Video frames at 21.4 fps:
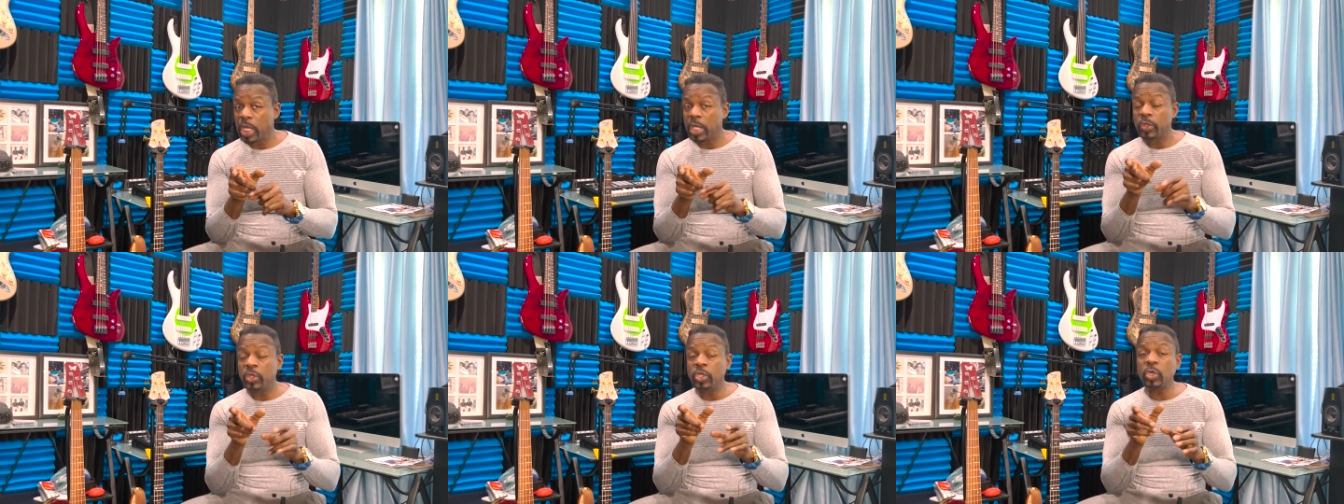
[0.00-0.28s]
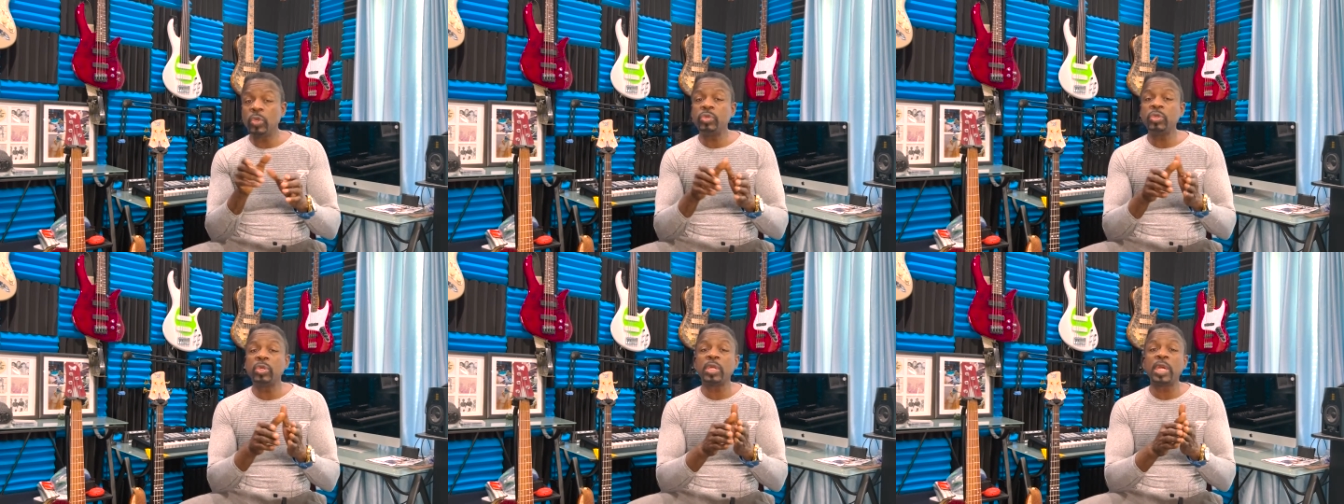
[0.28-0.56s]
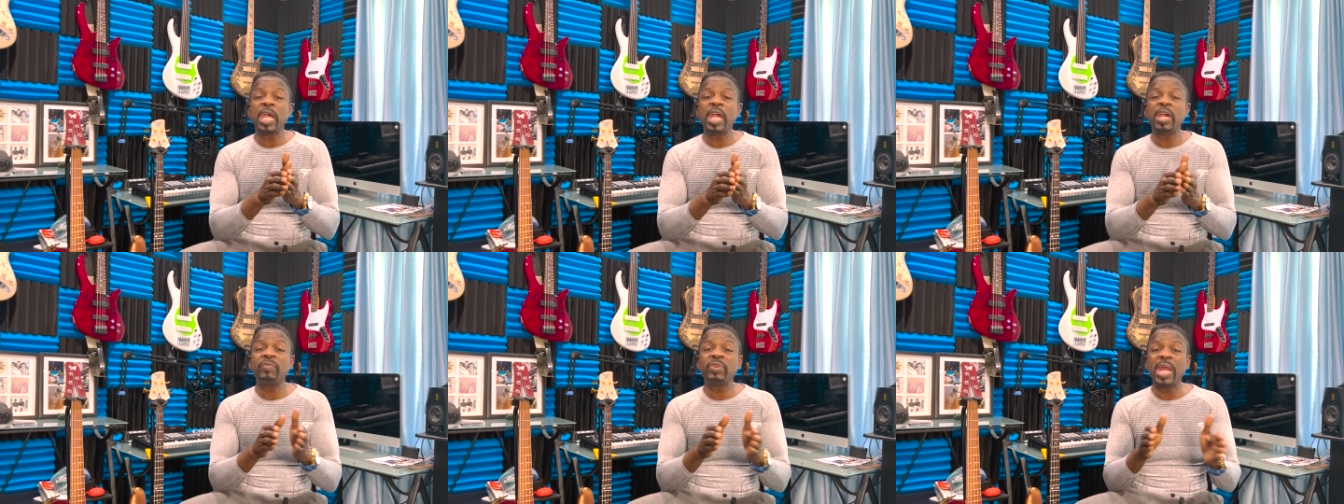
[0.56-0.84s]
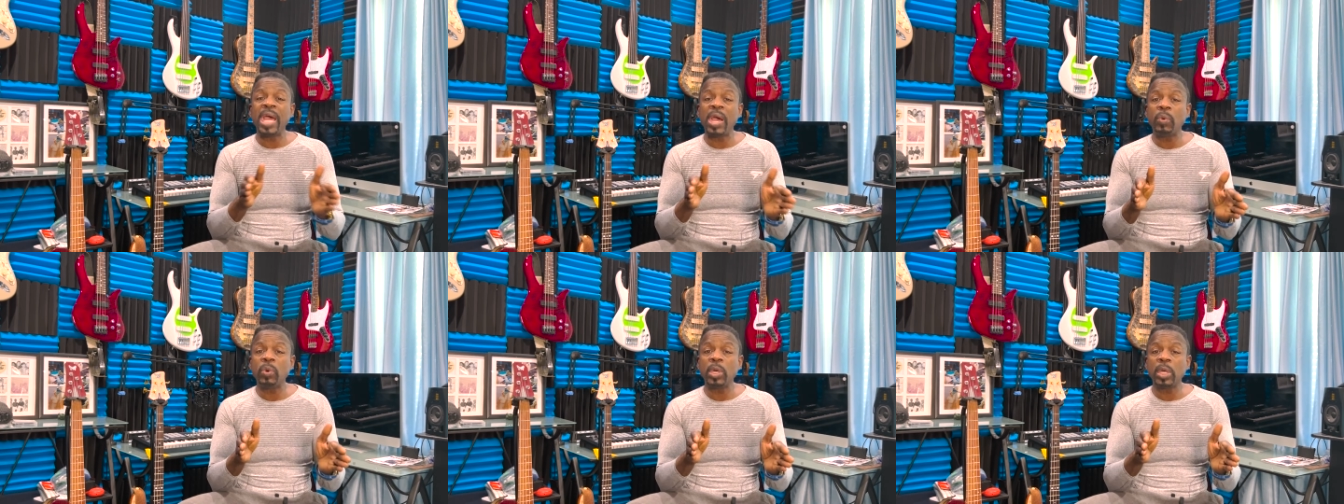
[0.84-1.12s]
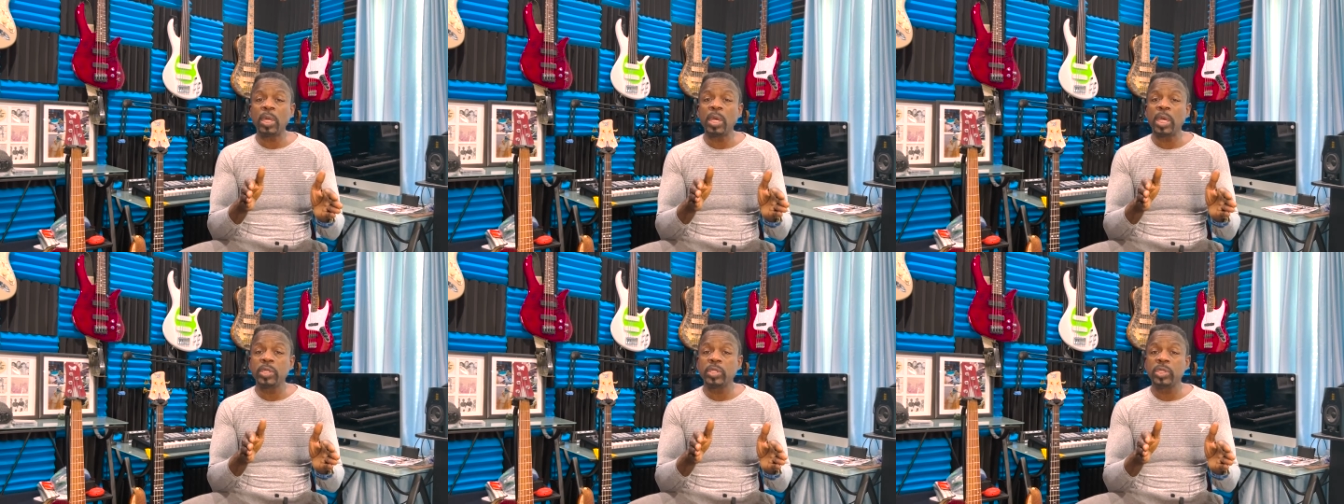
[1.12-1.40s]
Noon, you're going to have an hour
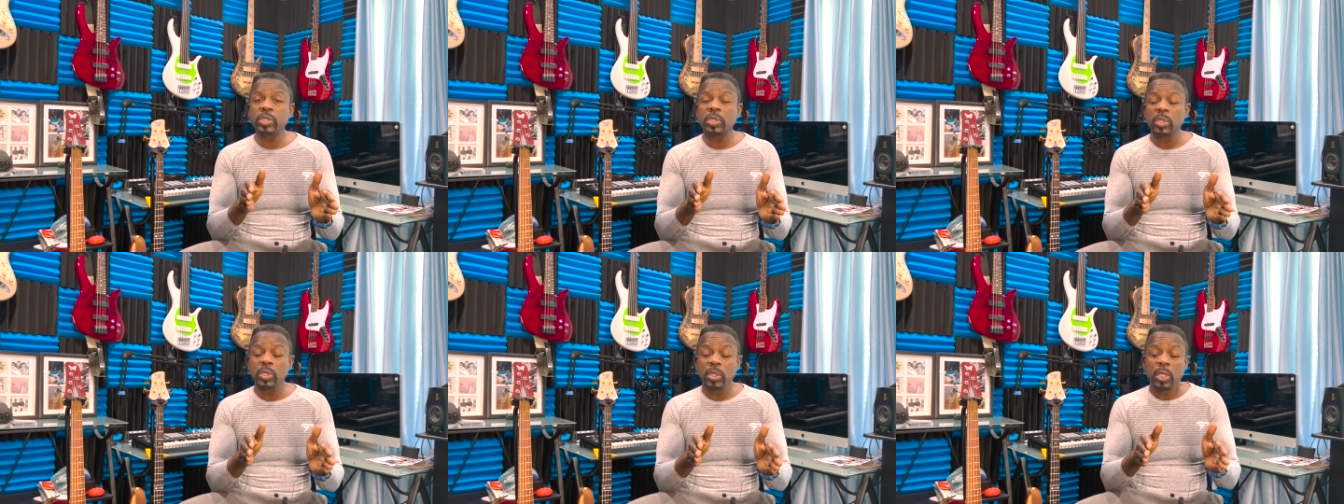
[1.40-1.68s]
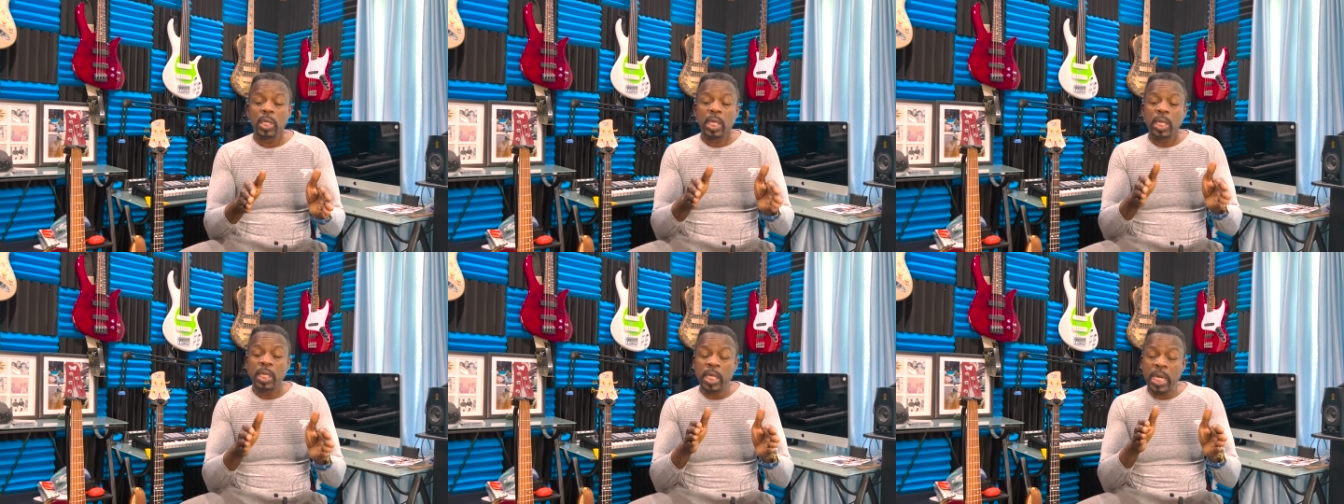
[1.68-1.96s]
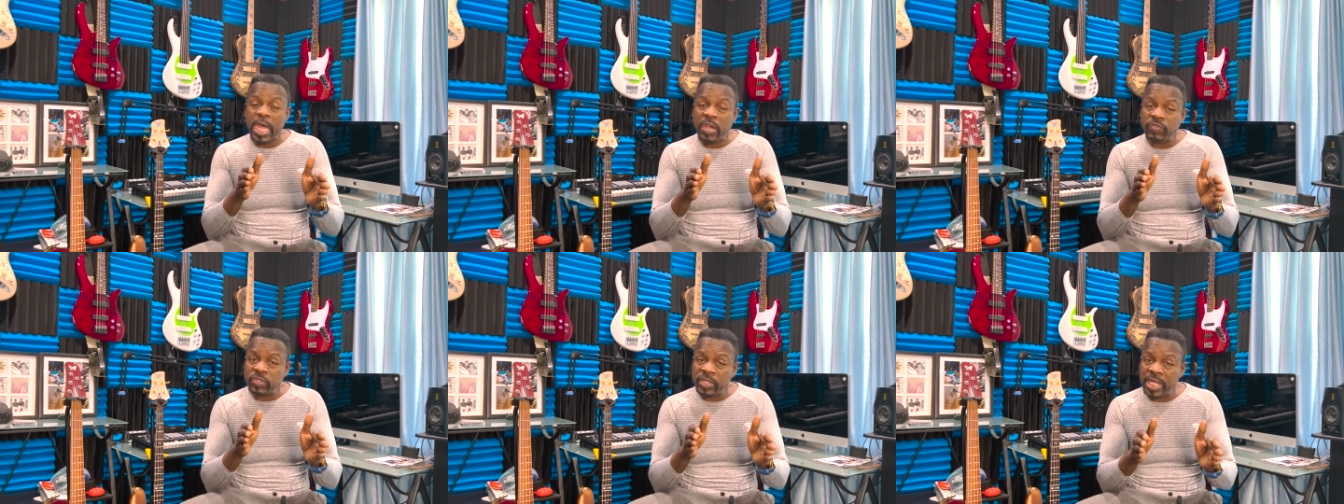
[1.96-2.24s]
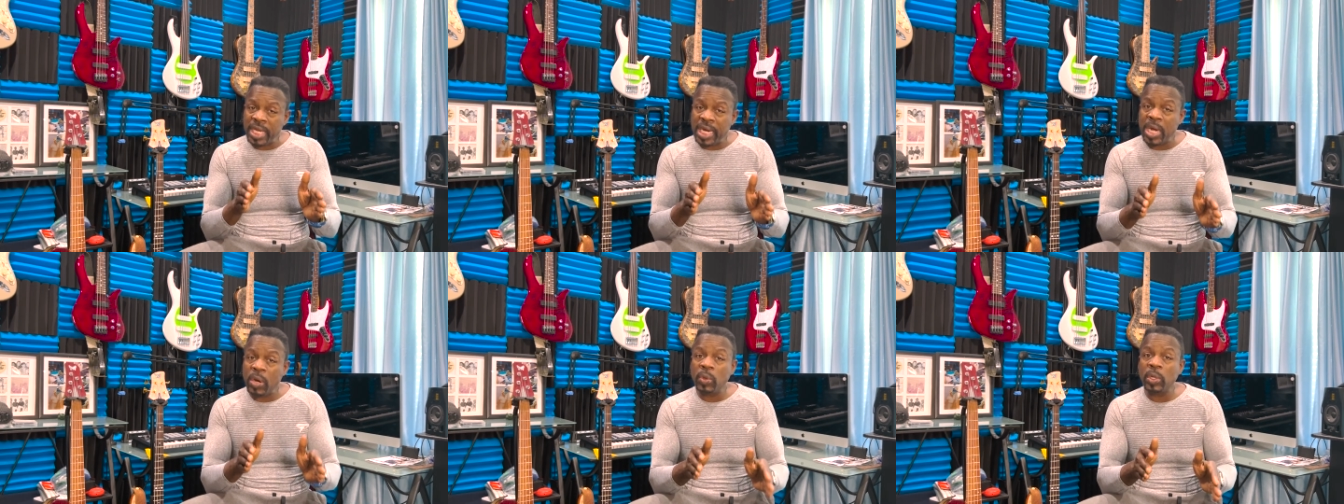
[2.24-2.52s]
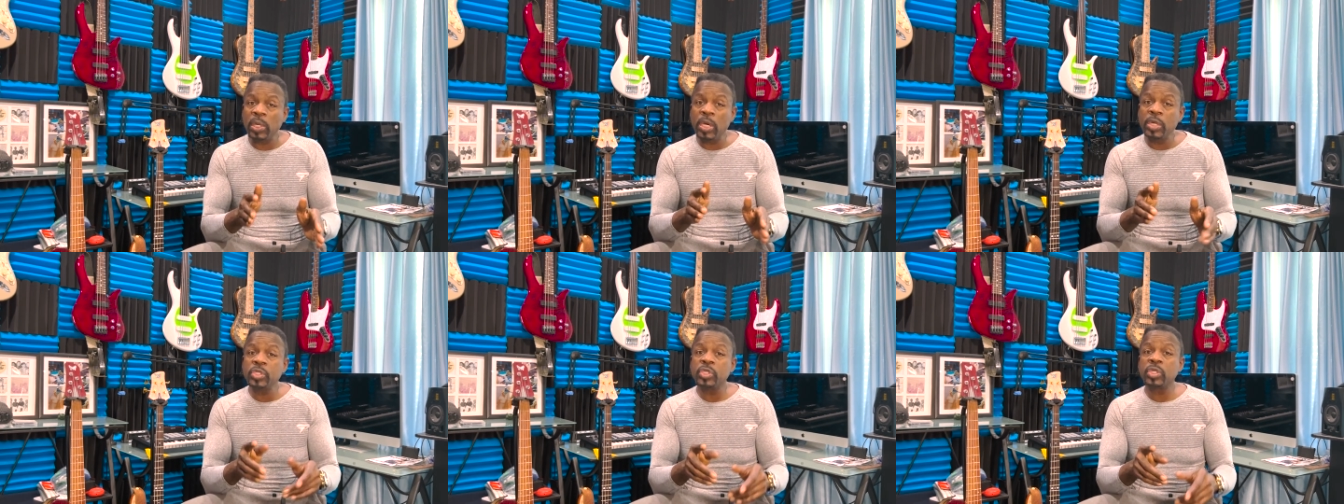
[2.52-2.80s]
lunch. And then after that
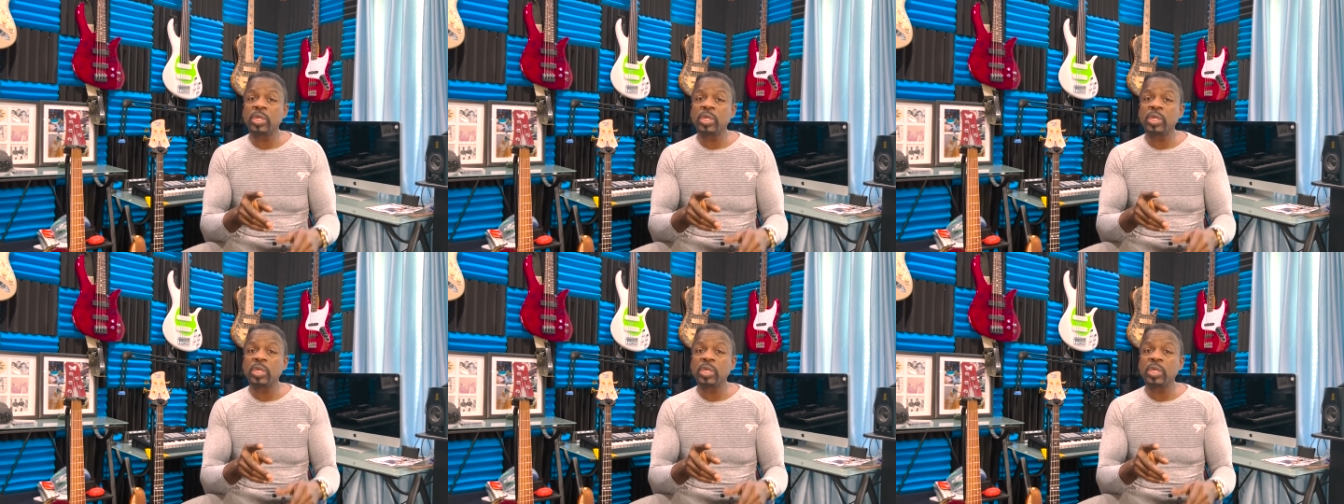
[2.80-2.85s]
hour lunch,